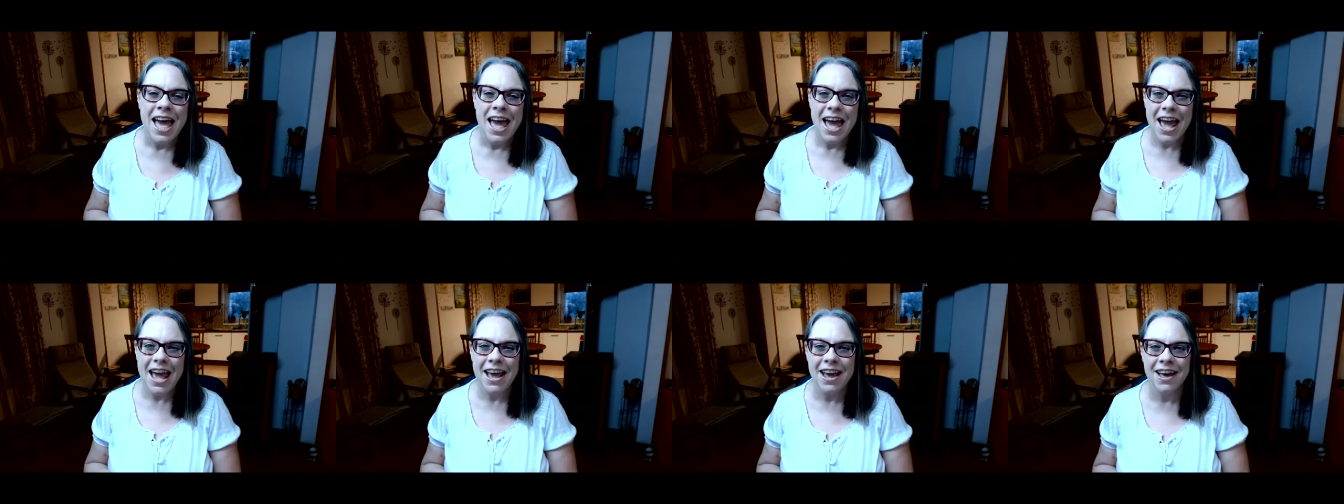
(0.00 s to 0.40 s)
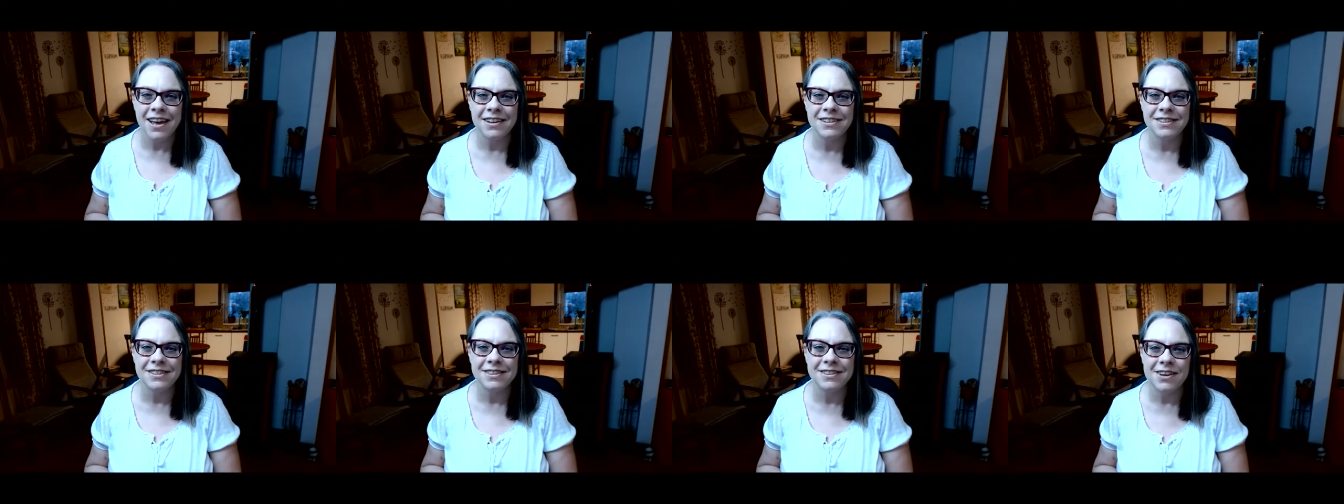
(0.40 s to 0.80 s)

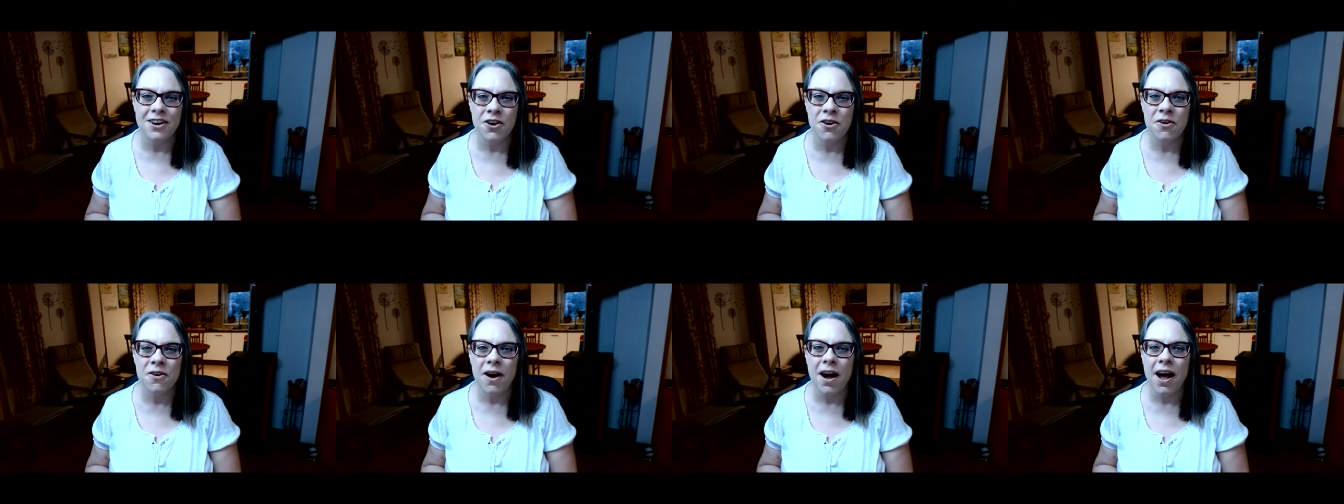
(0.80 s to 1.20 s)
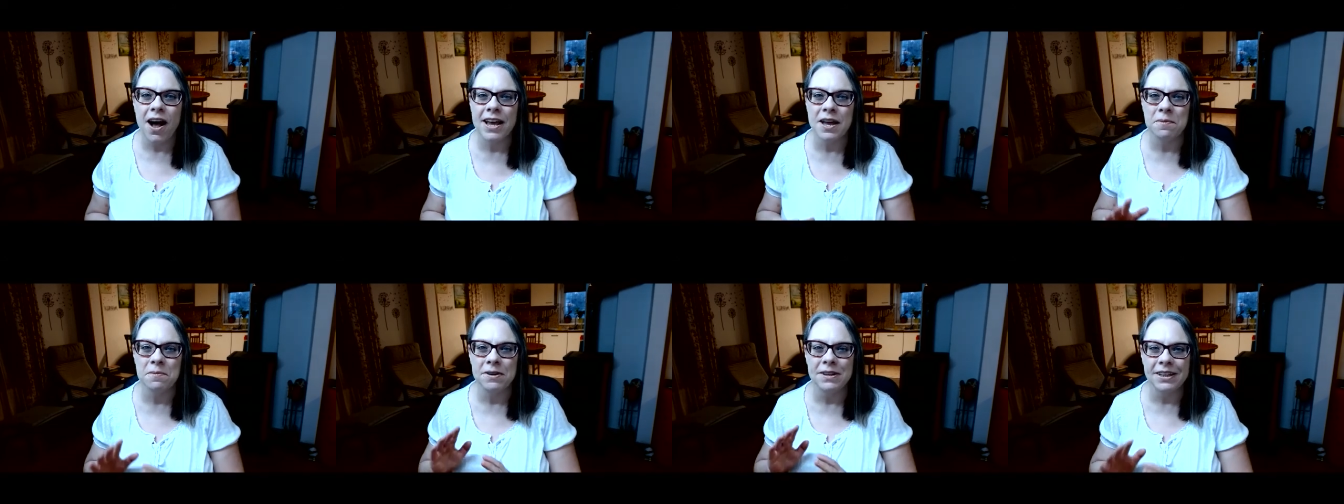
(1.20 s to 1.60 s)
And so I
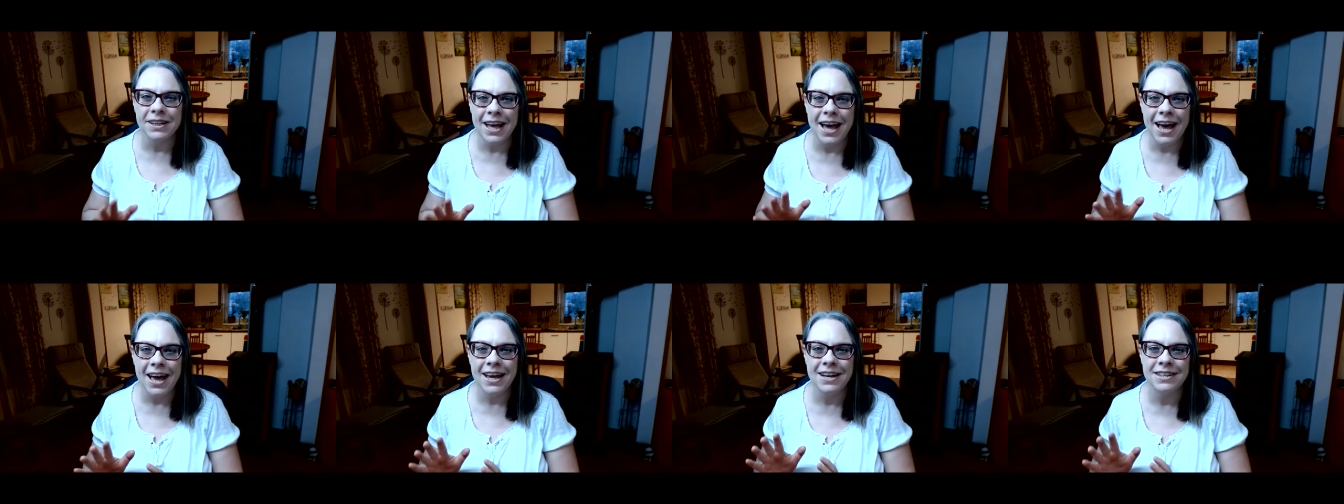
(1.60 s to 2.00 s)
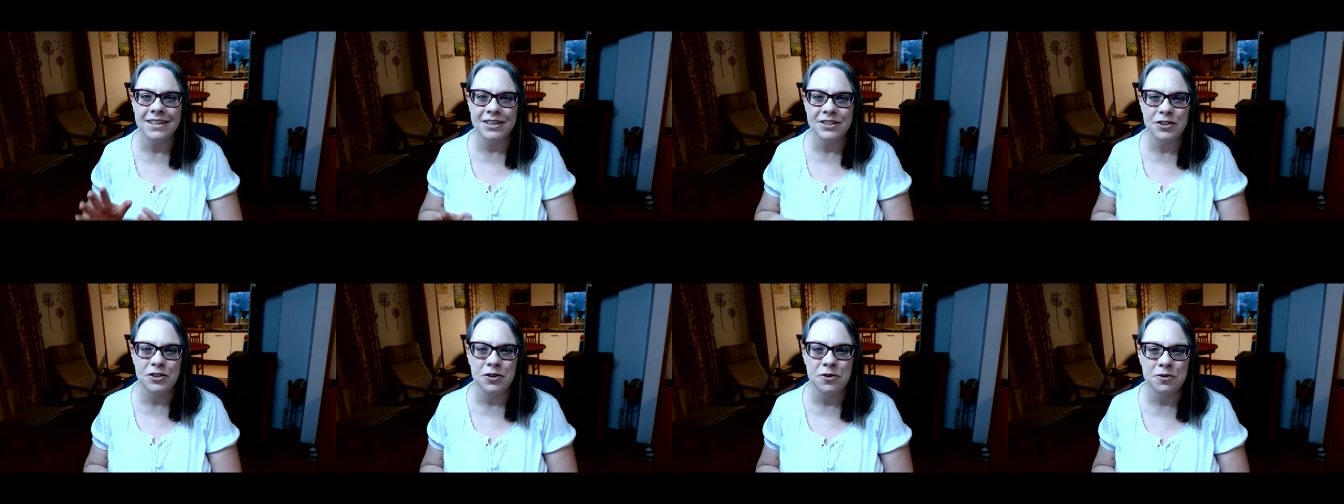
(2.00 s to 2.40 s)
am
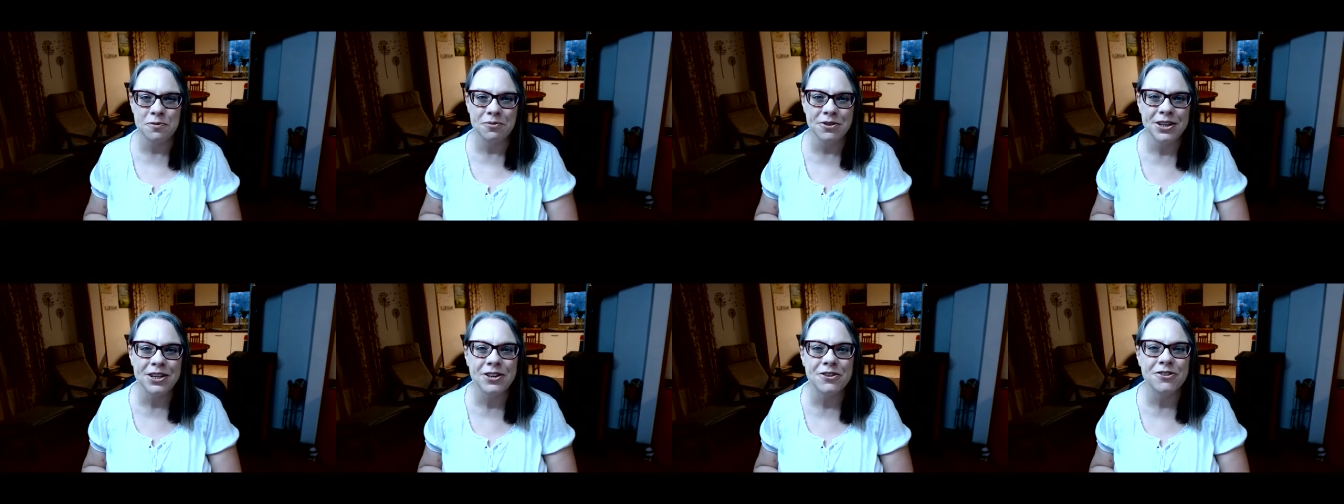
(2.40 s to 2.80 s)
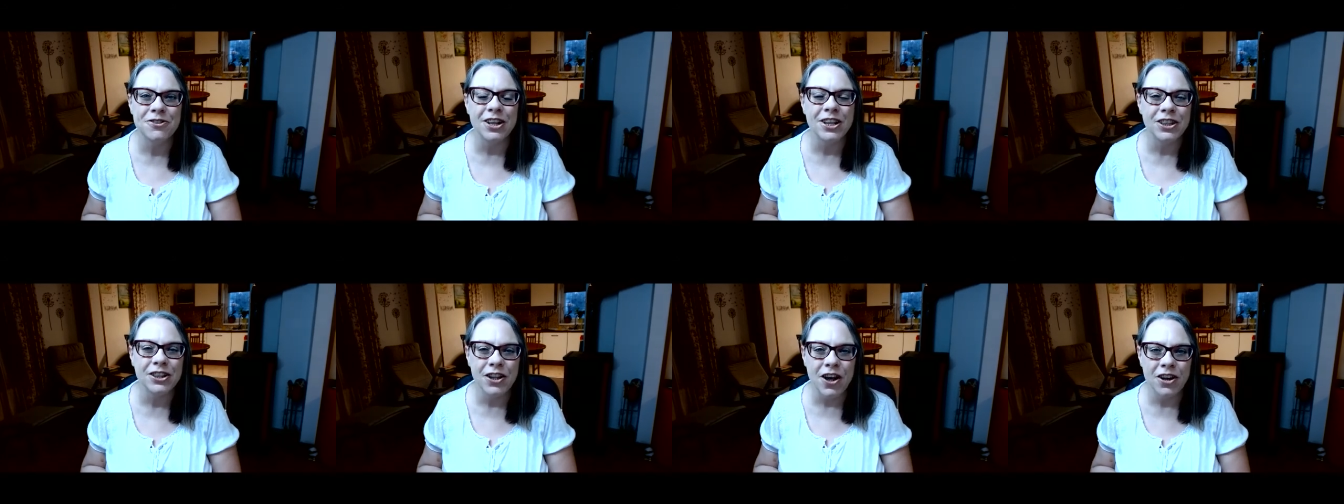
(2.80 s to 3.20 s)
glad to bring you
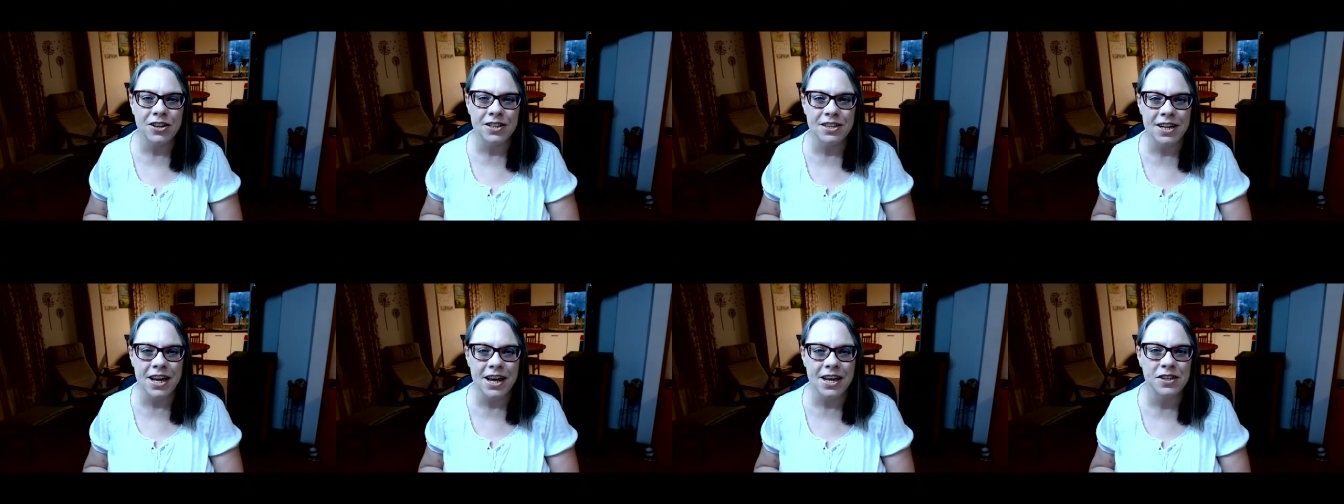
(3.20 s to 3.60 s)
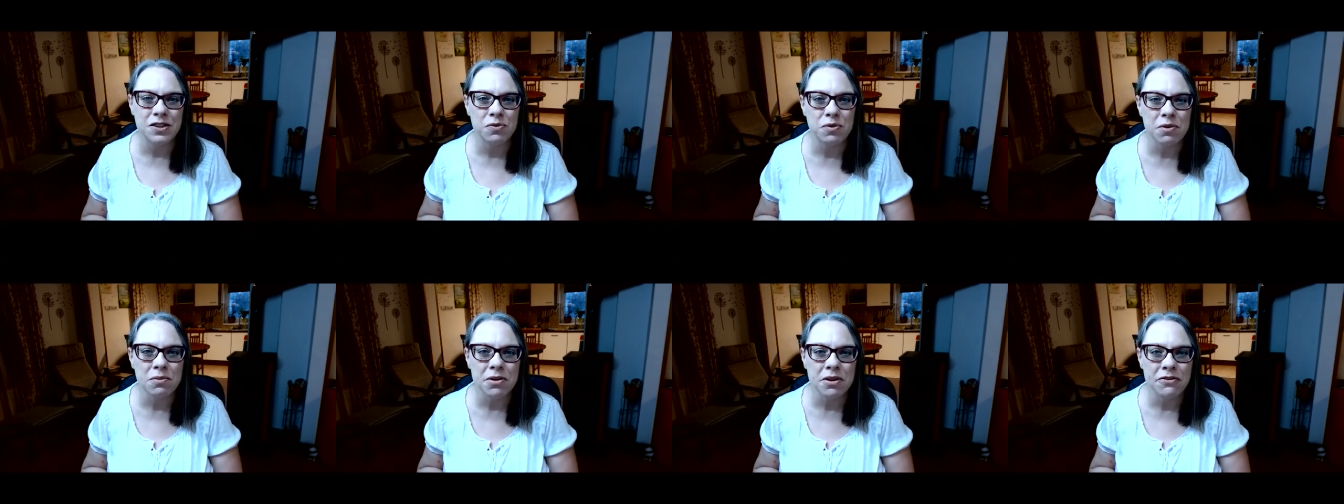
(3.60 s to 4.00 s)
along today as
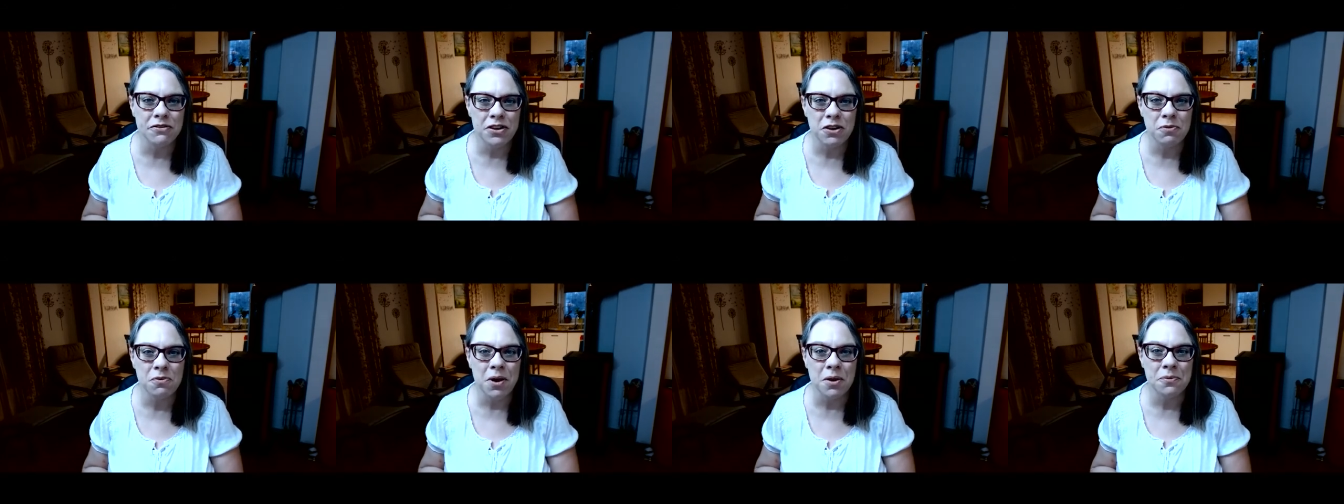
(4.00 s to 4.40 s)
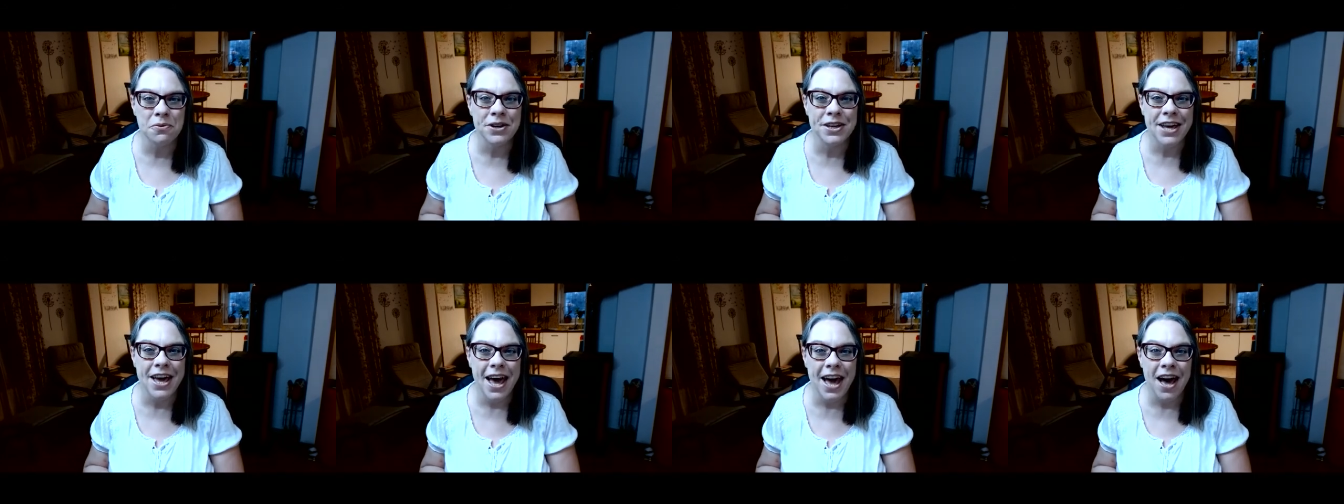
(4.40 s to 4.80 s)
we review what
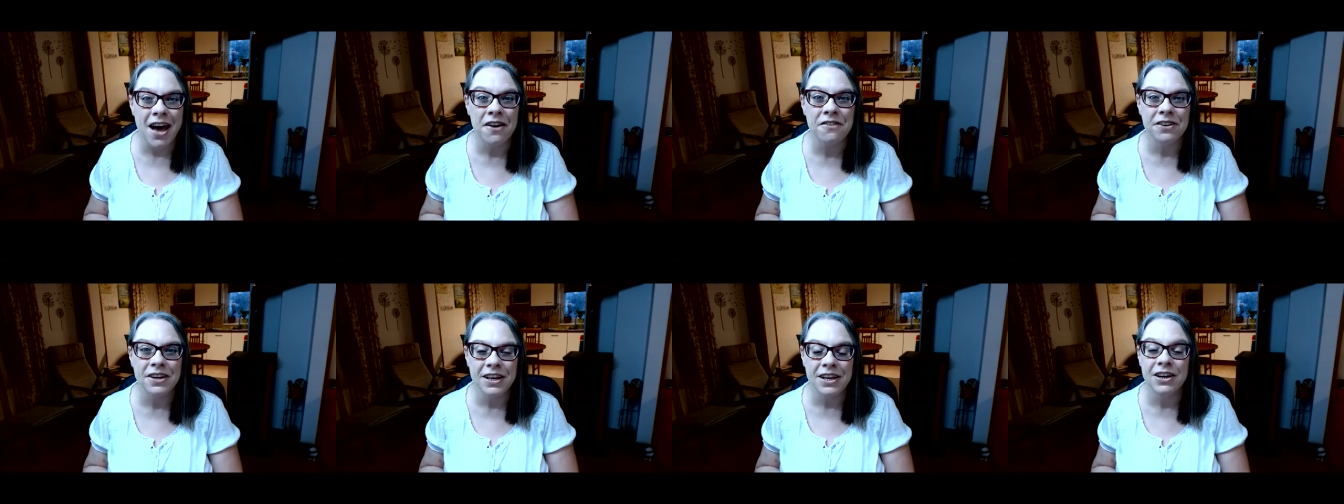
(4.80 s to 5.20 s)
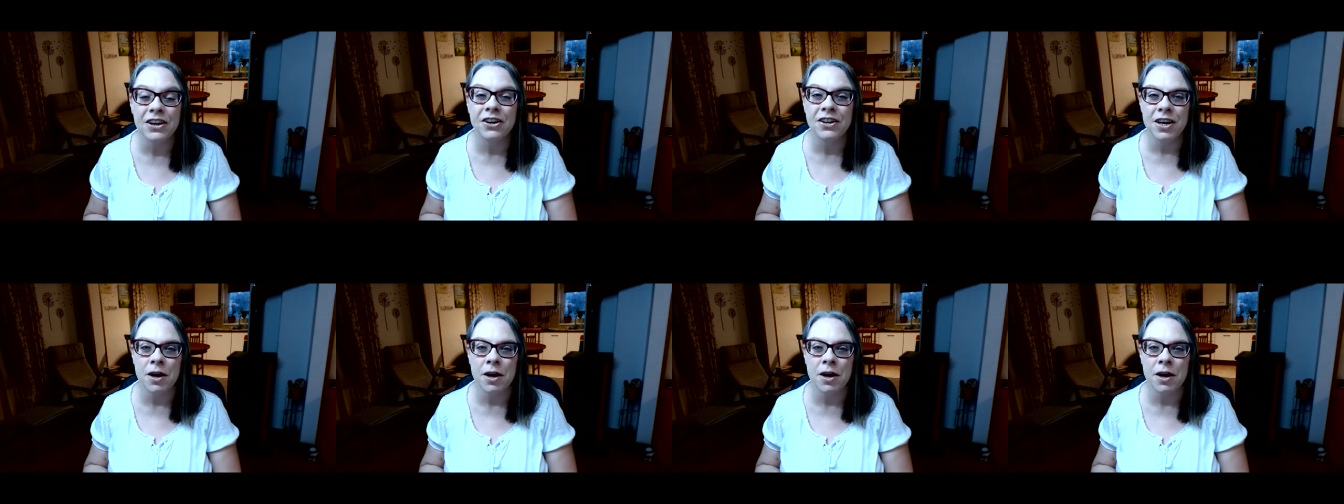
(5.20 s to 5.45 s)
we have here.